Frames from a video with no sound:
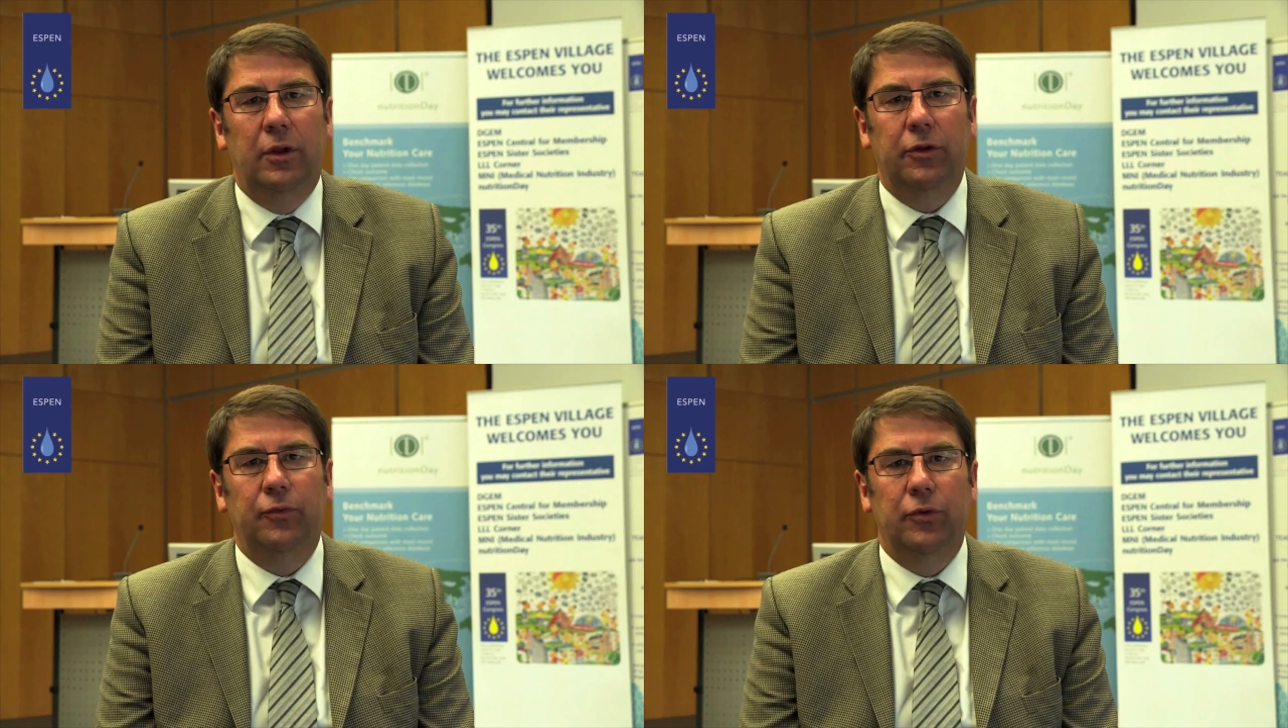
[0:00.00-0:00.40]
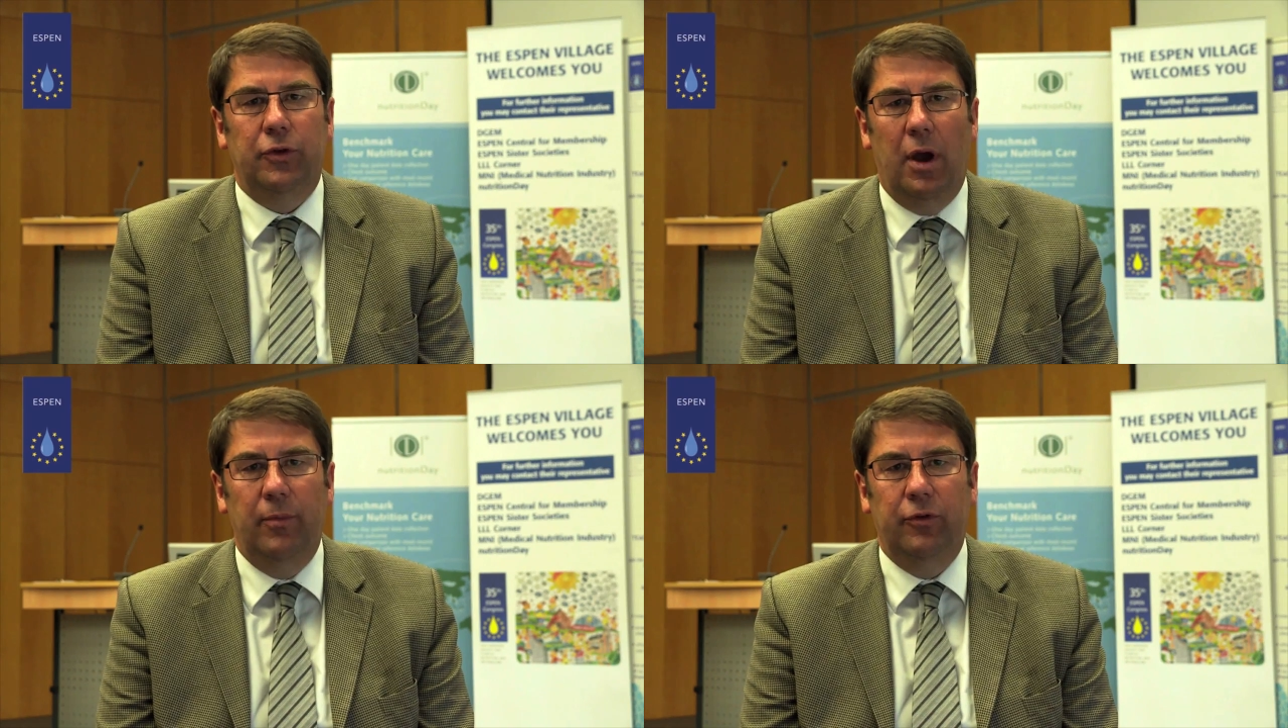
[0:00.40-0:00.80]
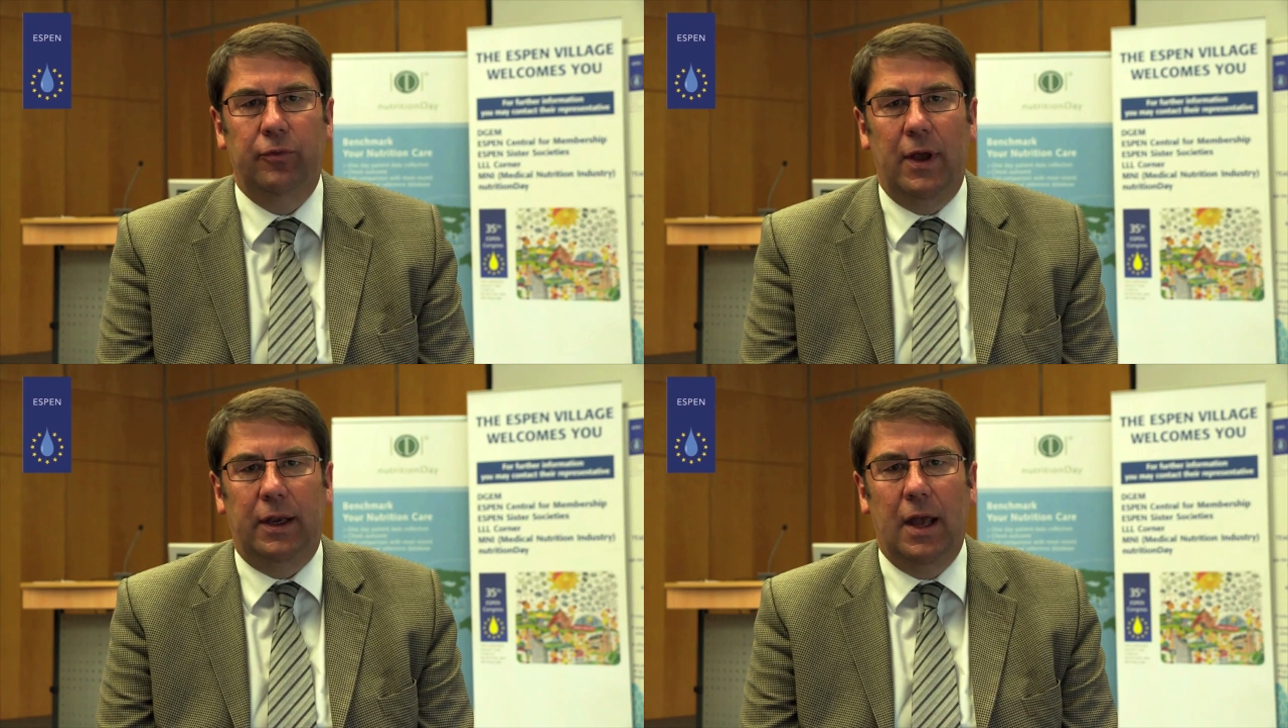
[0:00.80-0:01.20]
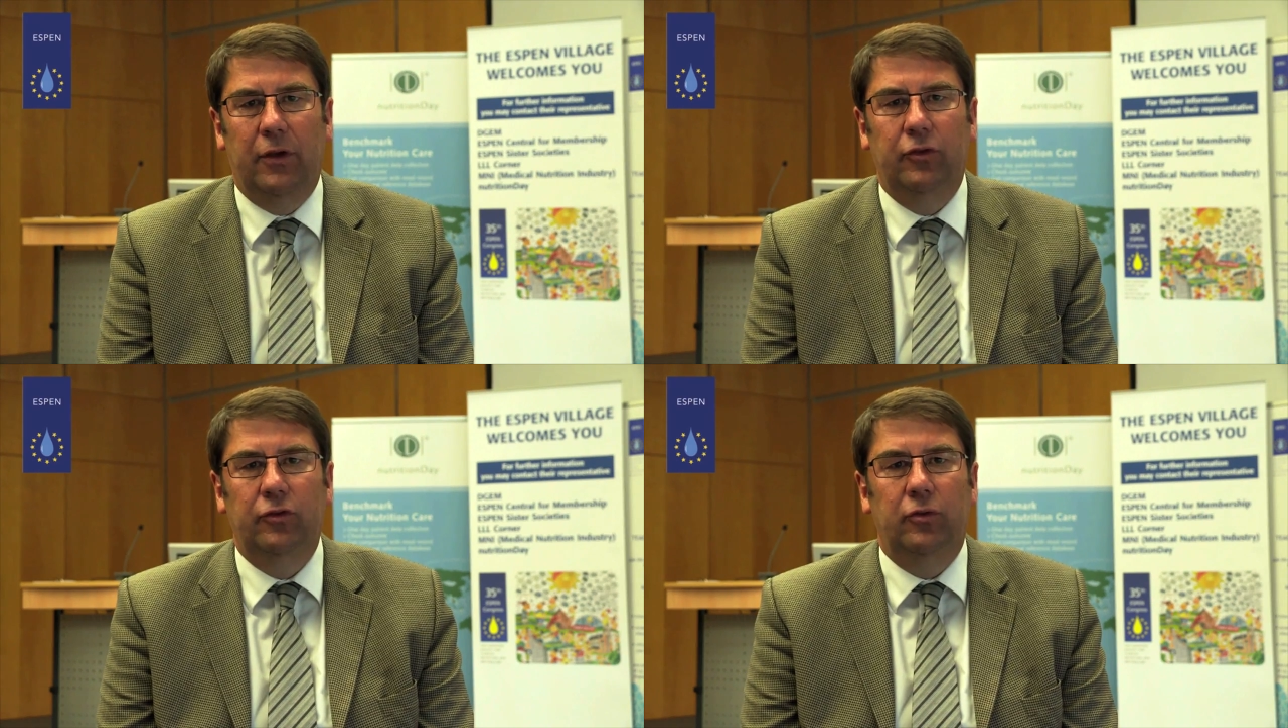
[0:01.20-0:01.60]
different types of fatty
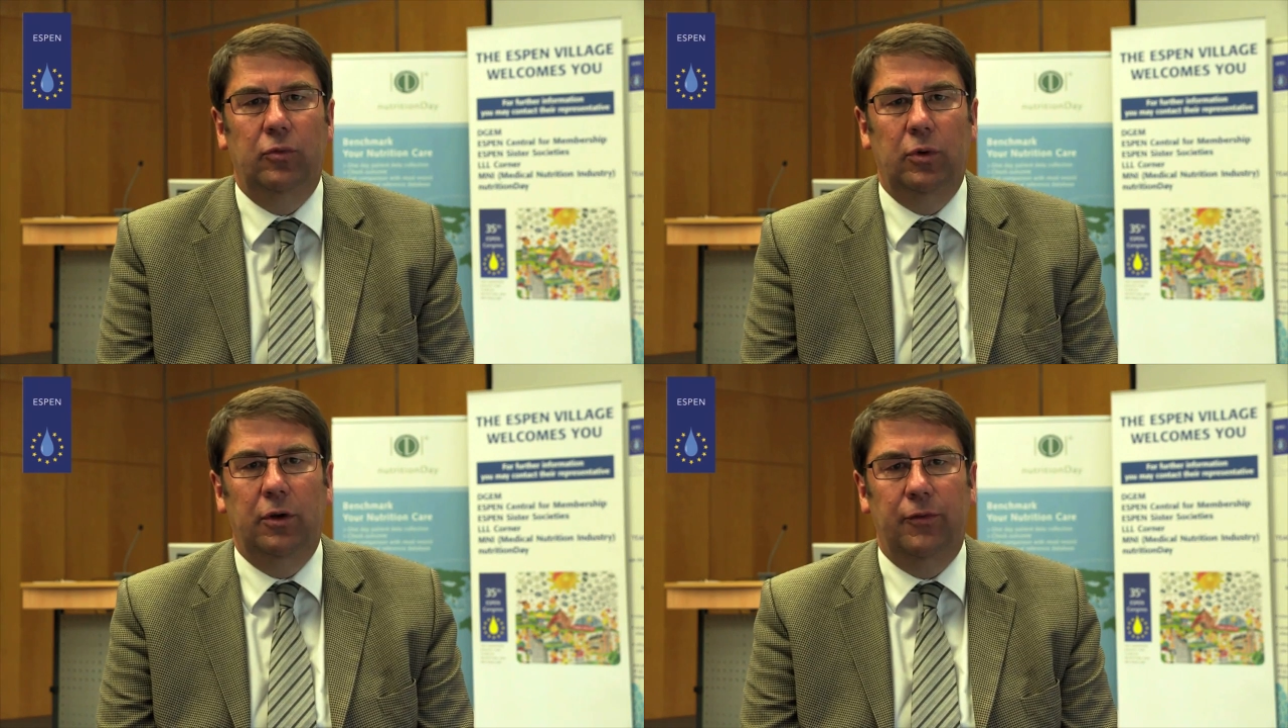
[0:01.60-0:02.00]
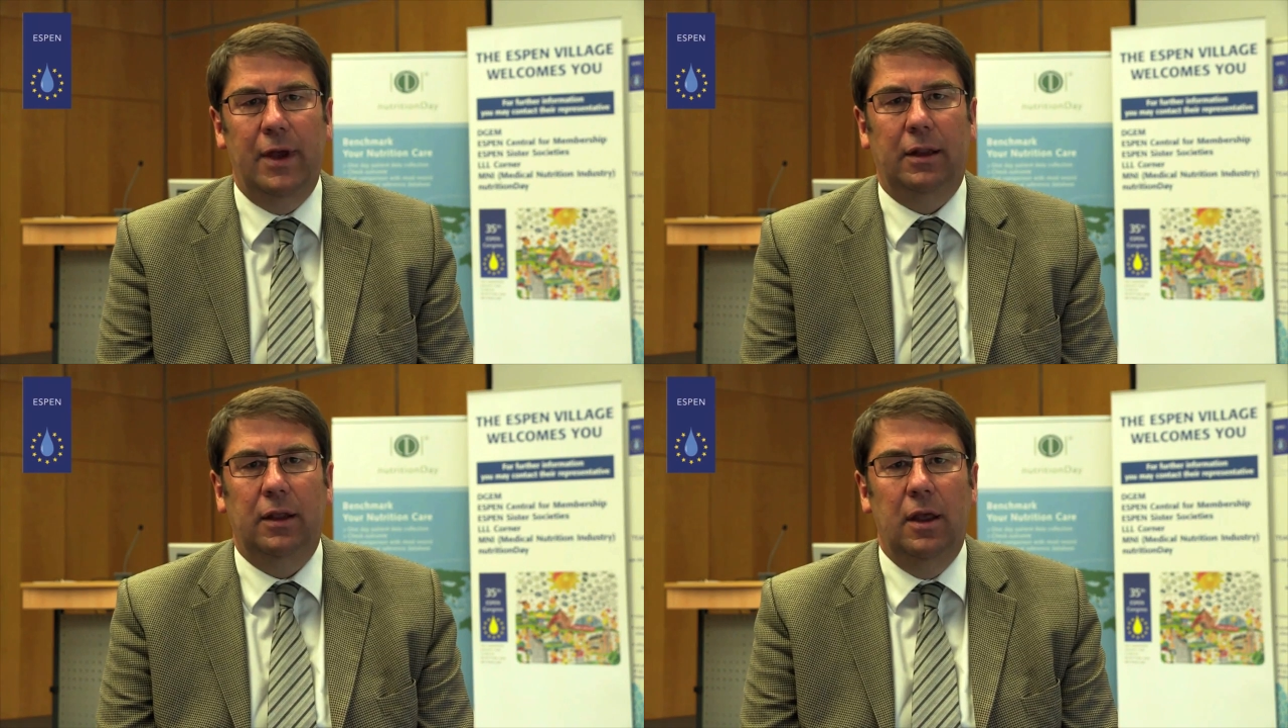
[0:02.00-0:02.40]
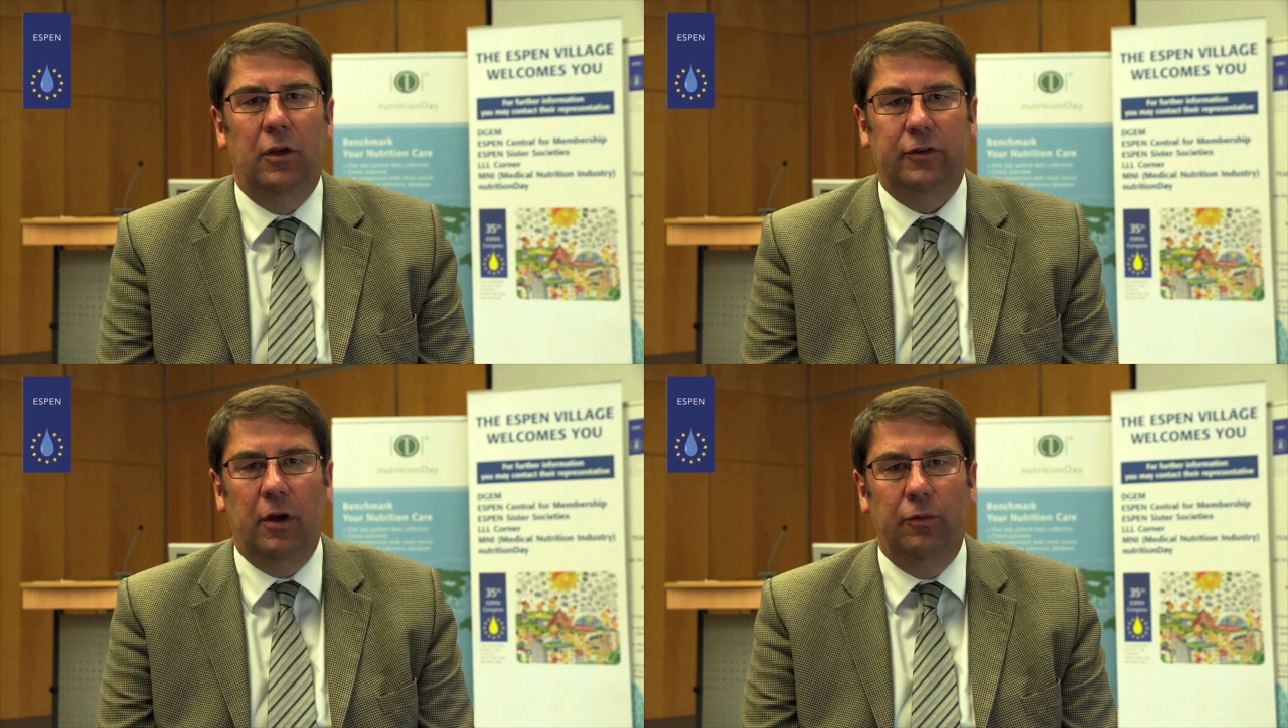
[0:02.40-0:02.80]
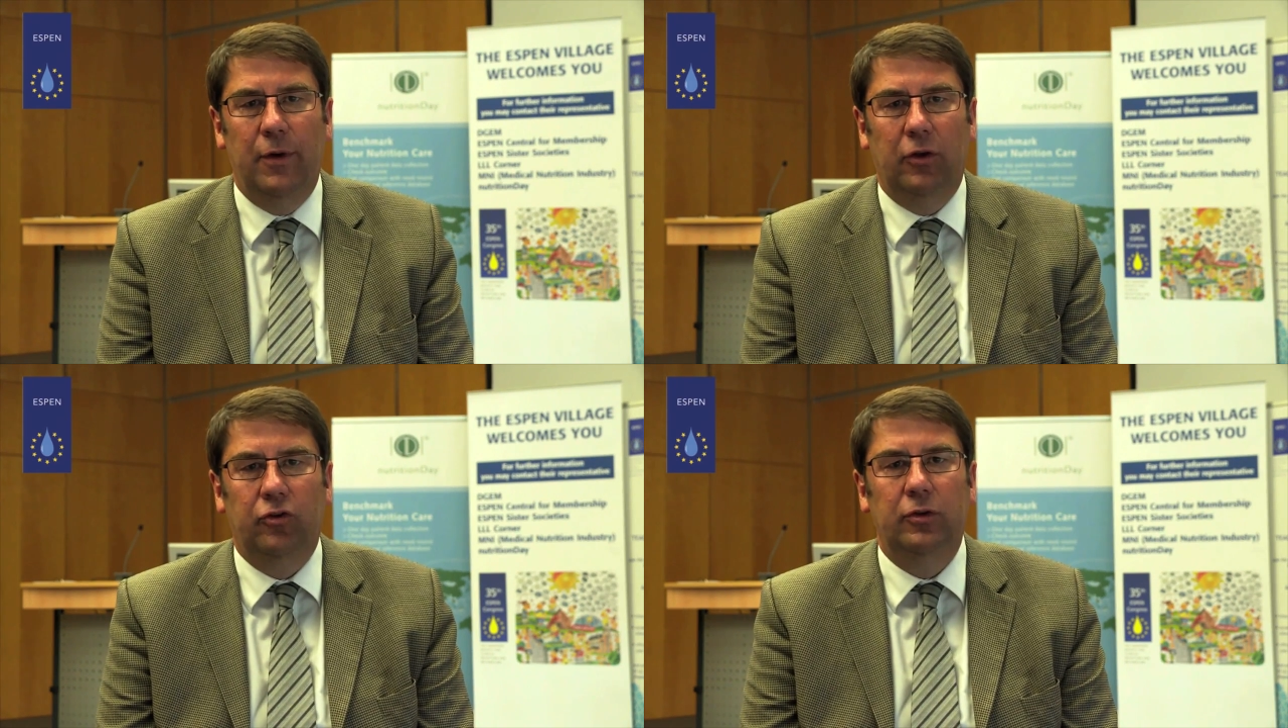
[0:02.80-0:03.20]
acids will affect cell
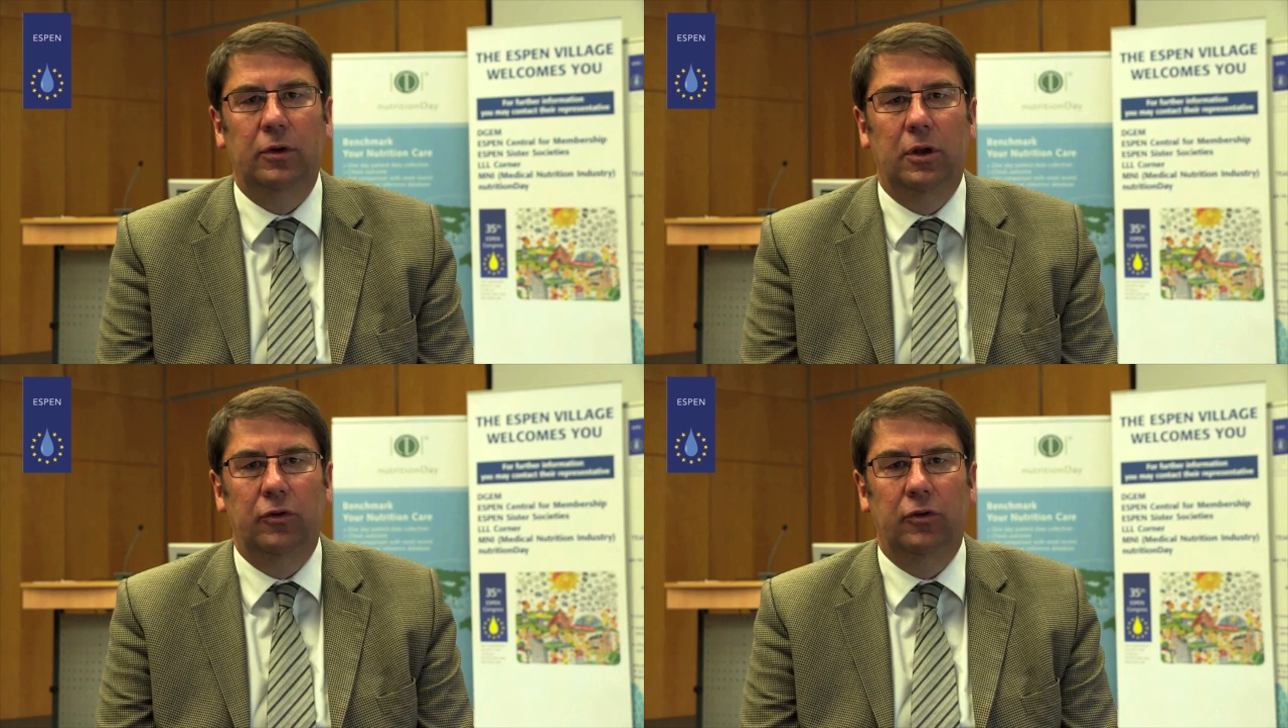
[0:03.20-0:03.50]
function,